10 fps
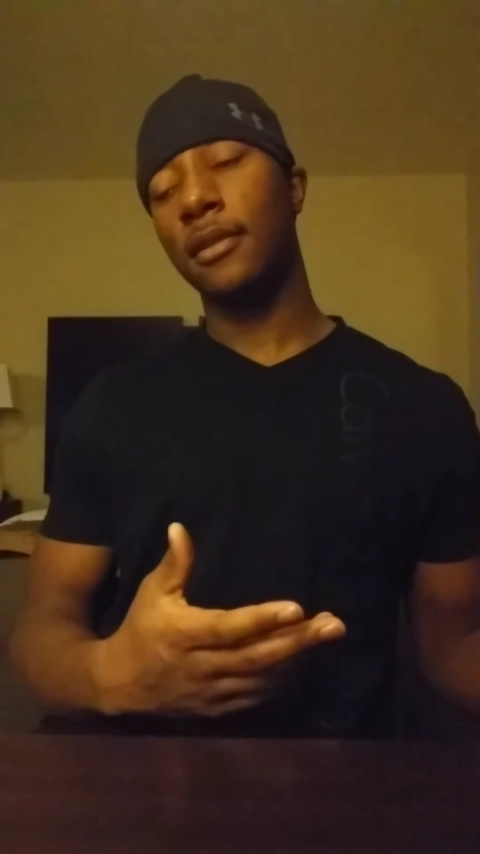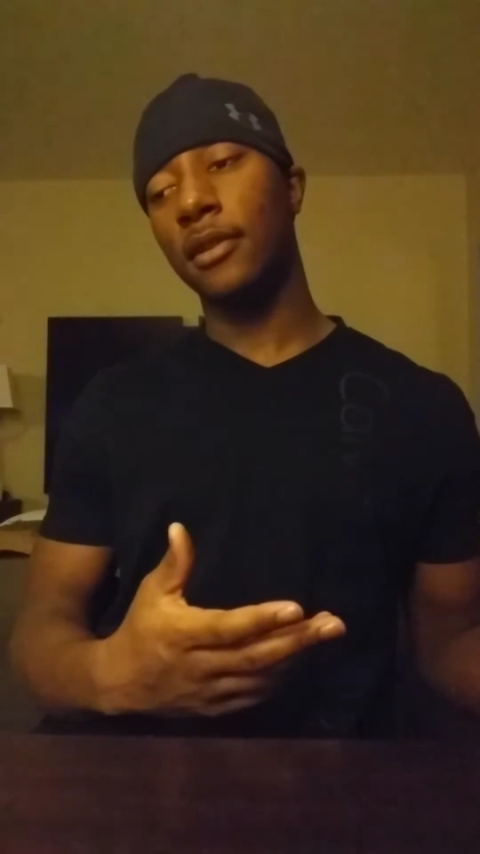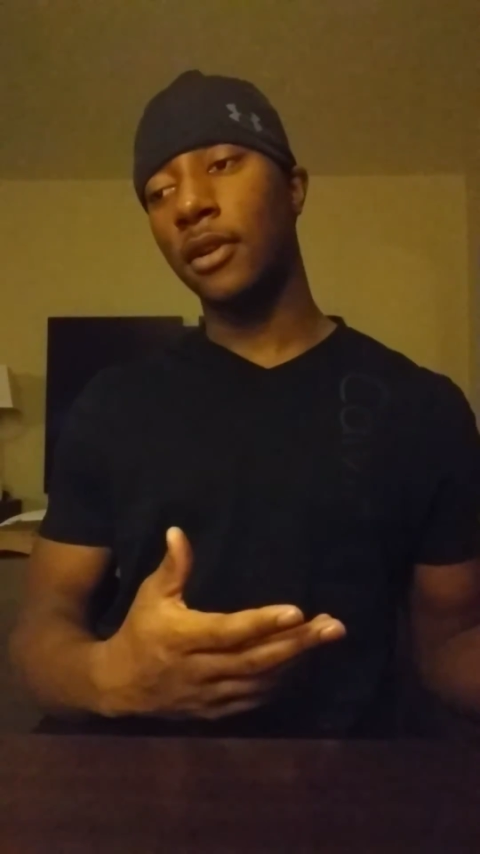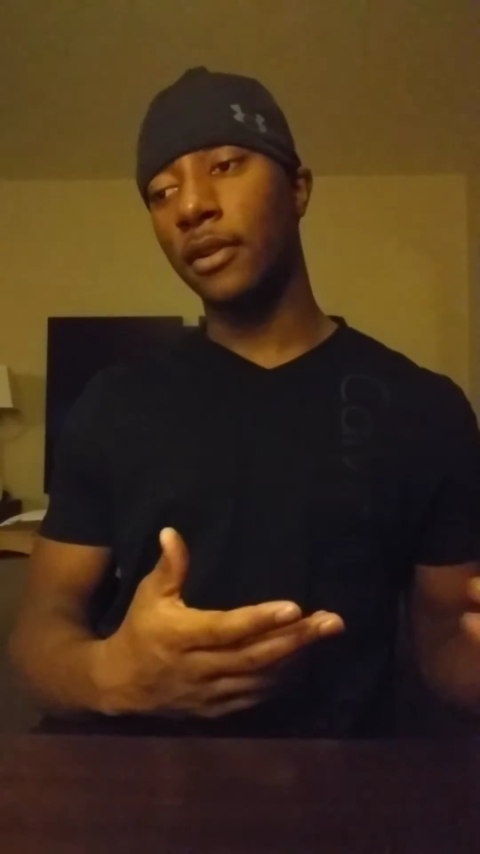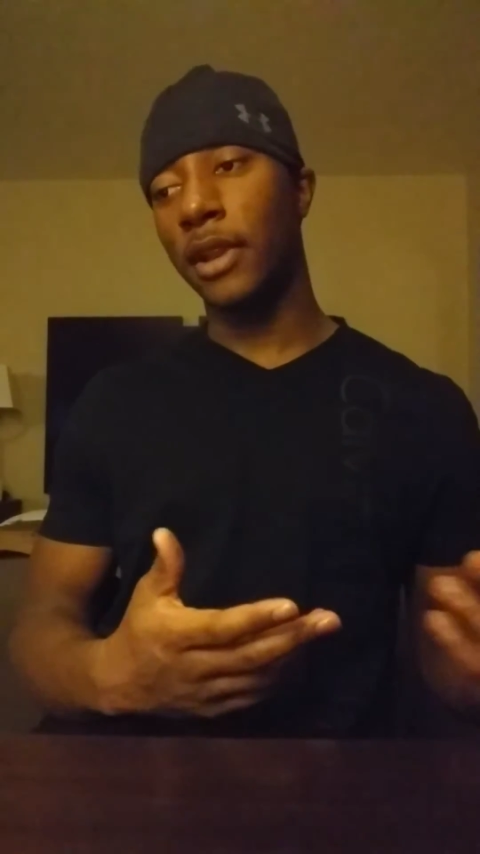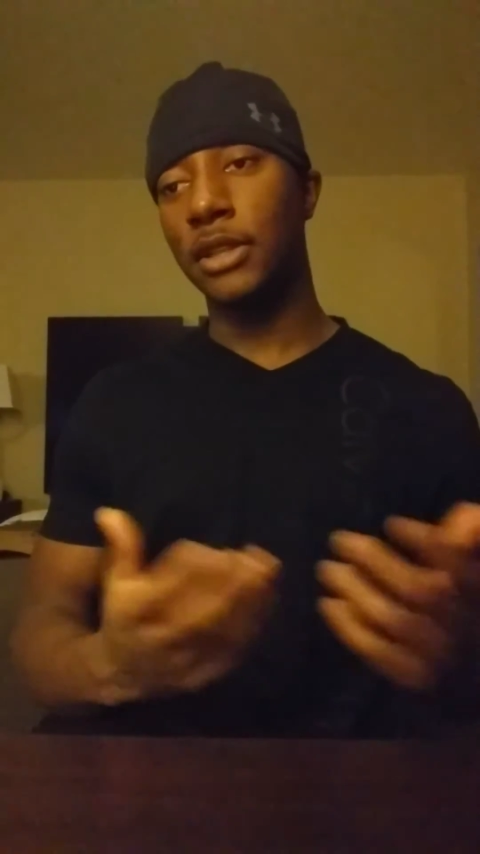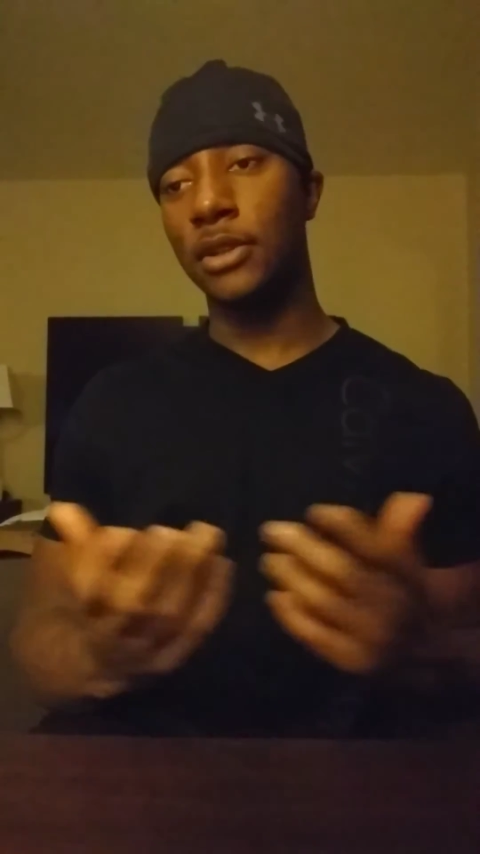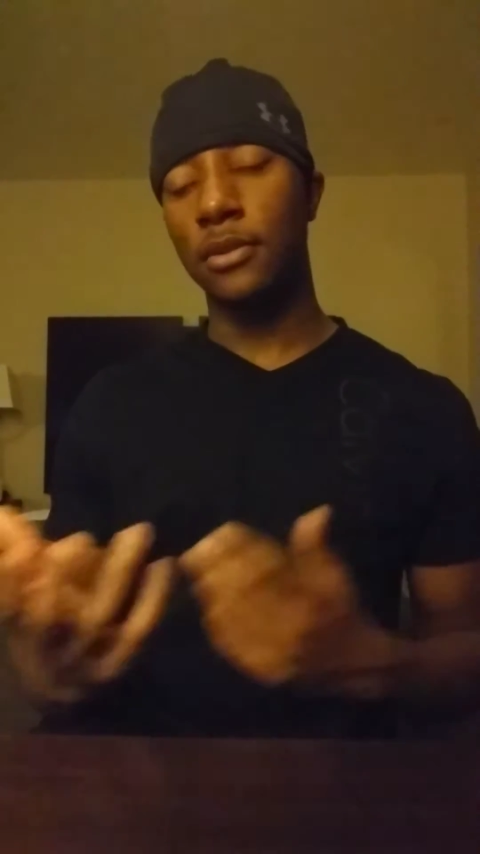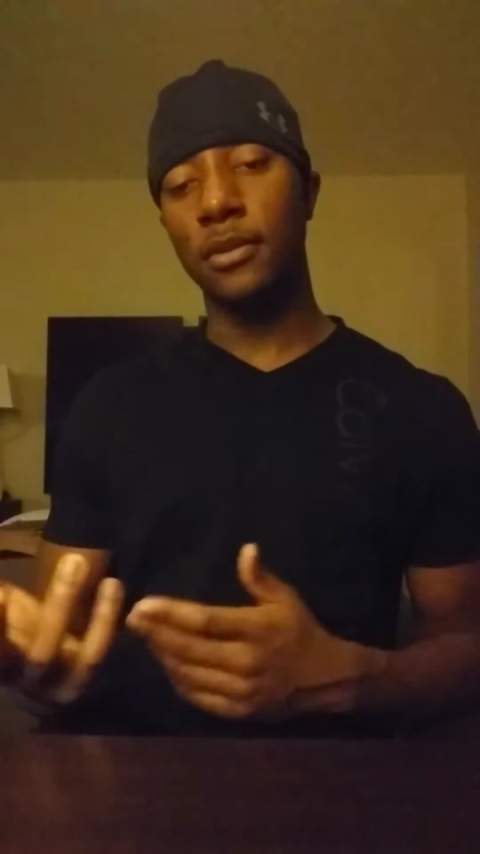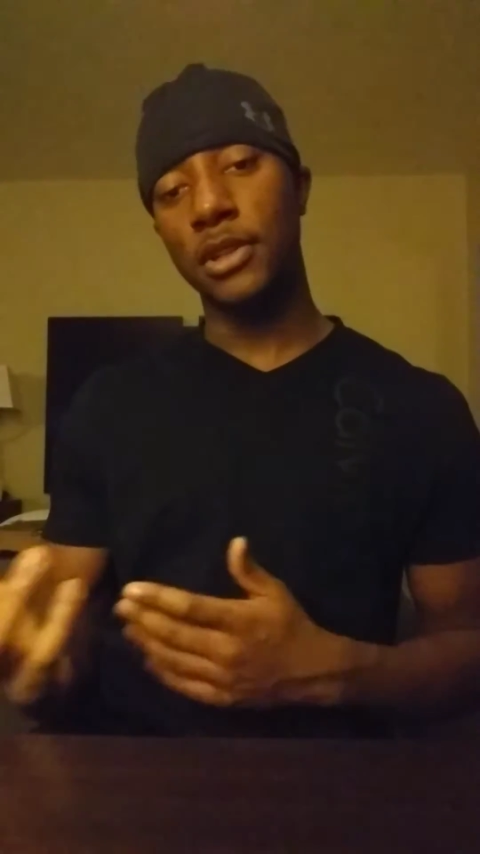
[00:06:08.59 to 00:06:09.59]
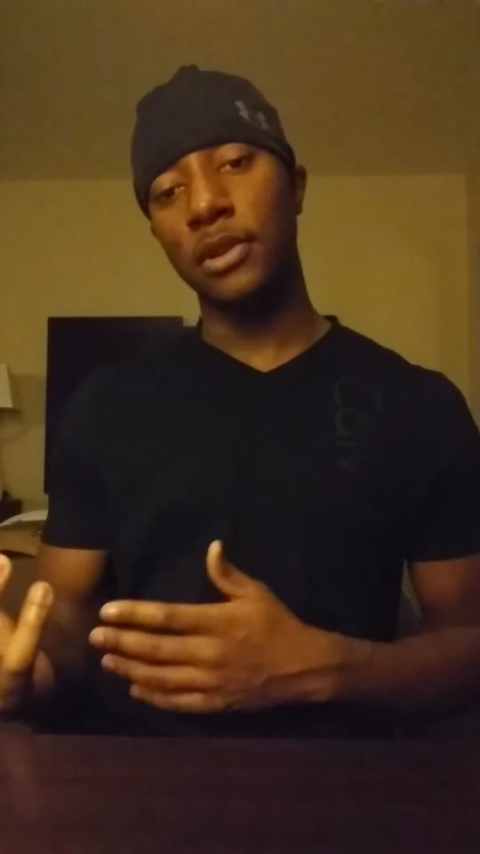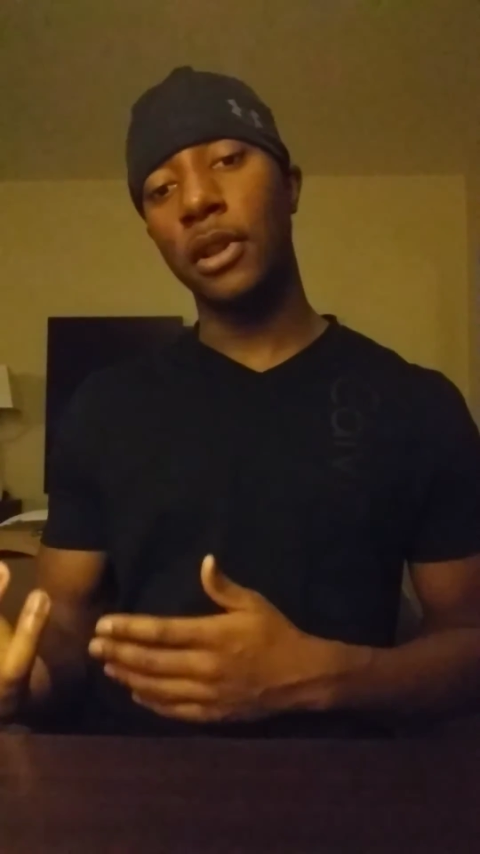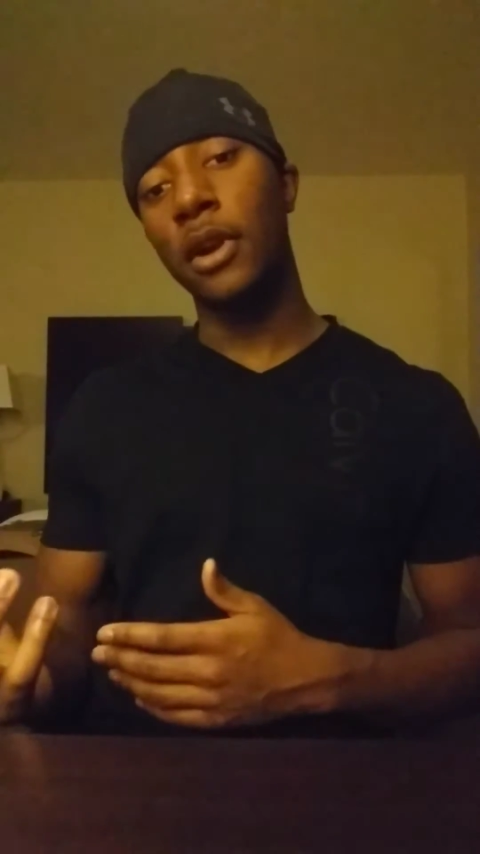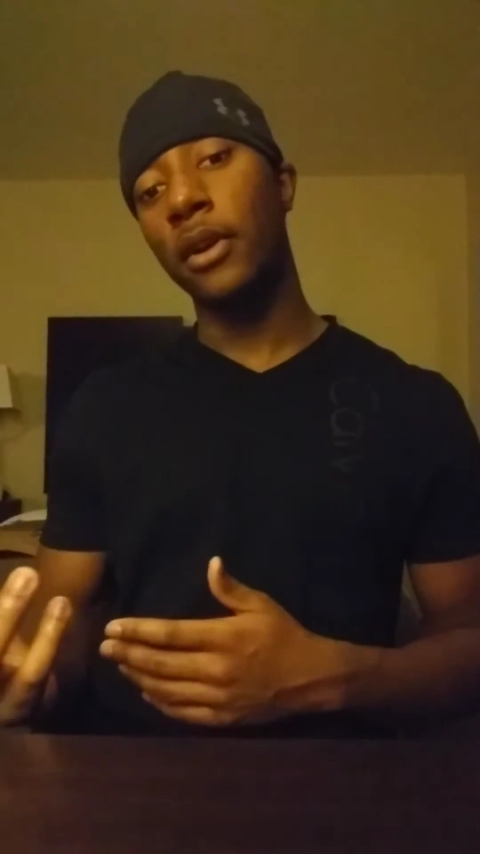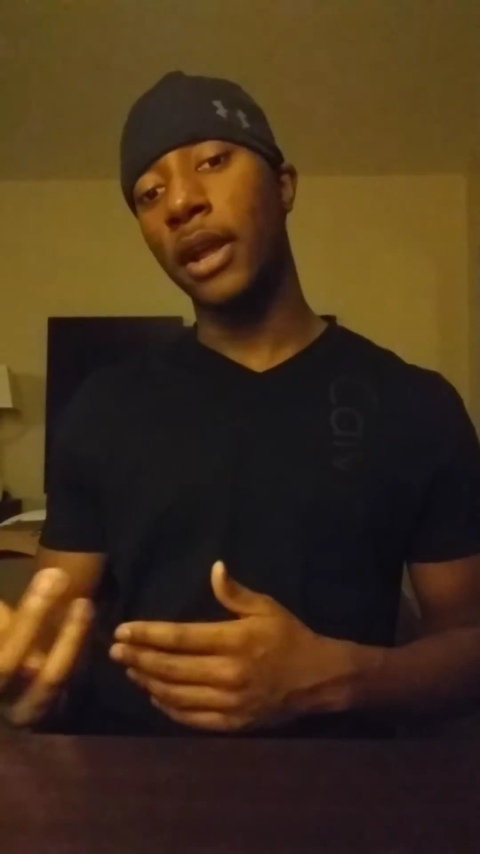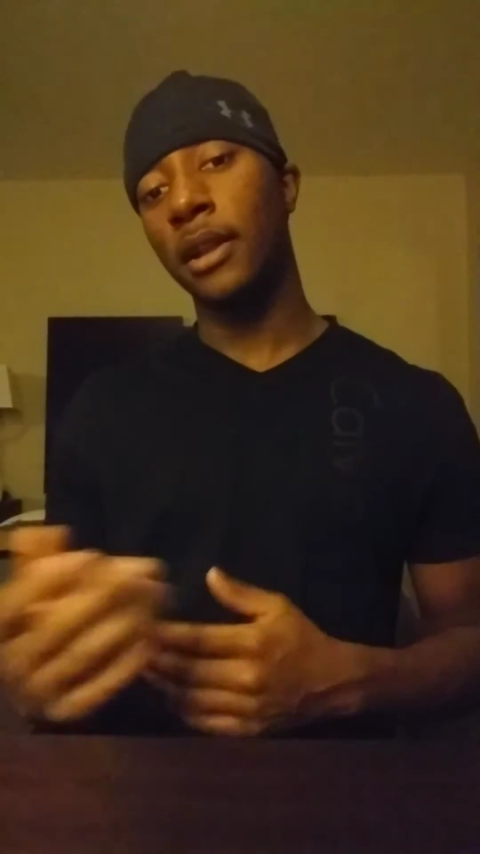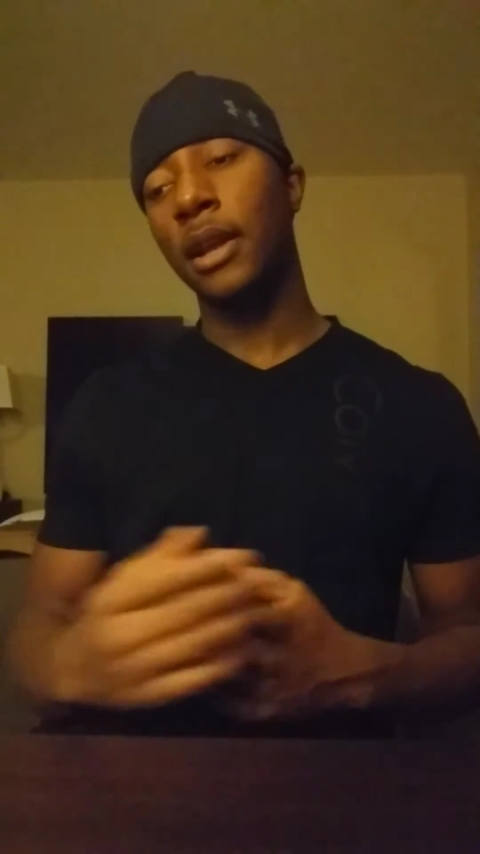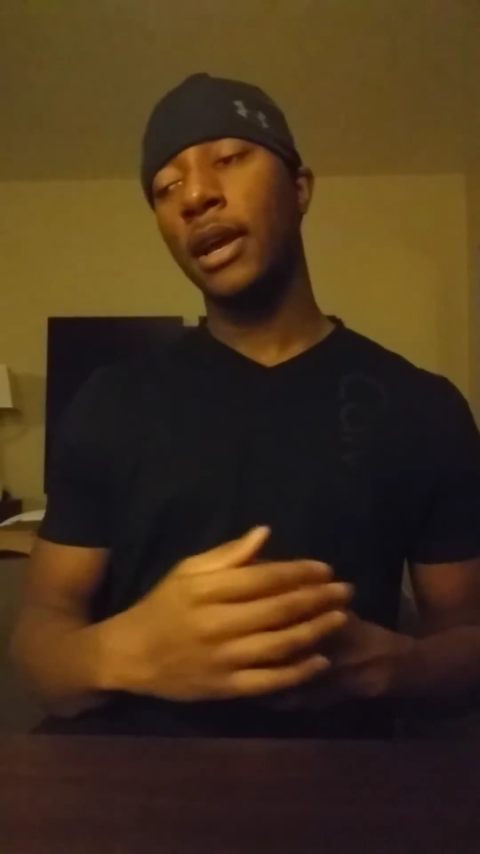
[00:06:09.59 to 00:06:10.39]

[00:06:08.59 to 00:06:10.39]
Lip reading: that you learn that.